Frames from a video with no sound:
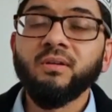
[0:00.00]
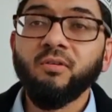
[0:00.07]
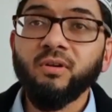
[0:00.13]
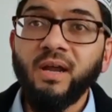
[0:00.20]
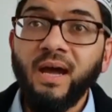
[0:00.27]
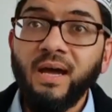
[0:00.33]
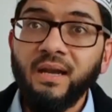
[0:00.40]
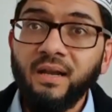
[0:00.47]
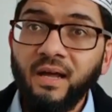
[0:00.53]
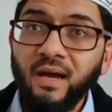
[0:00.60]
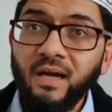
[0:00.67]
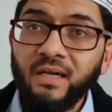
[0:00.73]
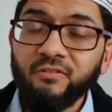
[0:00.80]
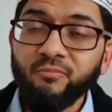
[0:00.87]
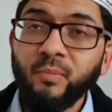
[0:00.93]
on our
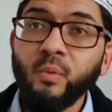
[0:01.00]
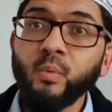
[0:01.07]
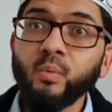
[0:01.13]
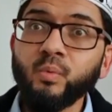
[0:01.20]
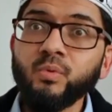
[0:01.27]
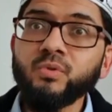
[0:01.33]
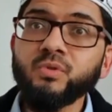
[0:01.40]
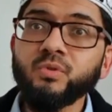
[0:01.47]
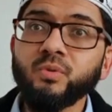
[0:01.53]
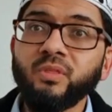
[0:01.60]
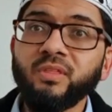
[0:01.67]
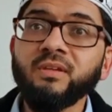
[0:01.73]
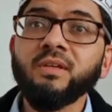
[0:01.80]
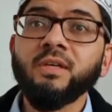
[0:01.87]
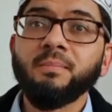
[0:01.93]
life, but also
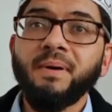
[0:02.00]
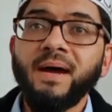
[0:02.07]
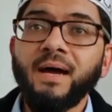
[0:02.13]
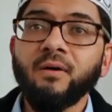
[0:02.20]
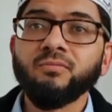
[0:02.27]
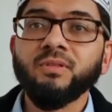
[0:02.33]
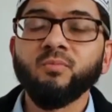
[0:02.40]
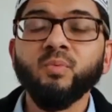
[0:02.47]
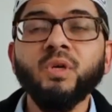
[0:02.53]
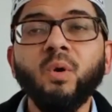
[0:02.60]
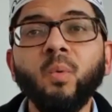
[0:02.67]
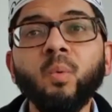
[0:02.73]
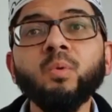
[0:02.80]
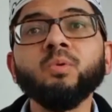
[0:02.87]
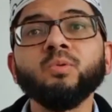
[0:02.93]
think about that we're
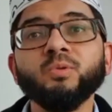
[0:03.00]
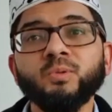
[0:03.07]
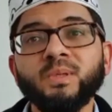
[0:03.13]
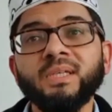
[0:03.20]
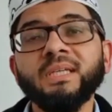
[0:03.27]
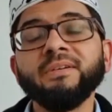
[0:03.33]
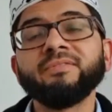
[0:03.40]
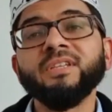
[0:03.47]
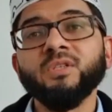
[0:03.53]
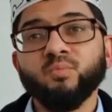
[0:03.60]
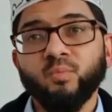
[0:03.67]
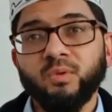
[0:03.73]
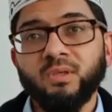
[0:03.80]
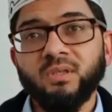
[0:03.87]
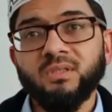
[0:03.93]
all going to leave this
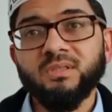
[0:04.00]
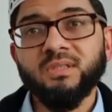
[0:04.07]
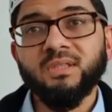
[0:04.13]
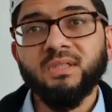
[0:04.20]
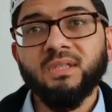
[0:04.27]
world.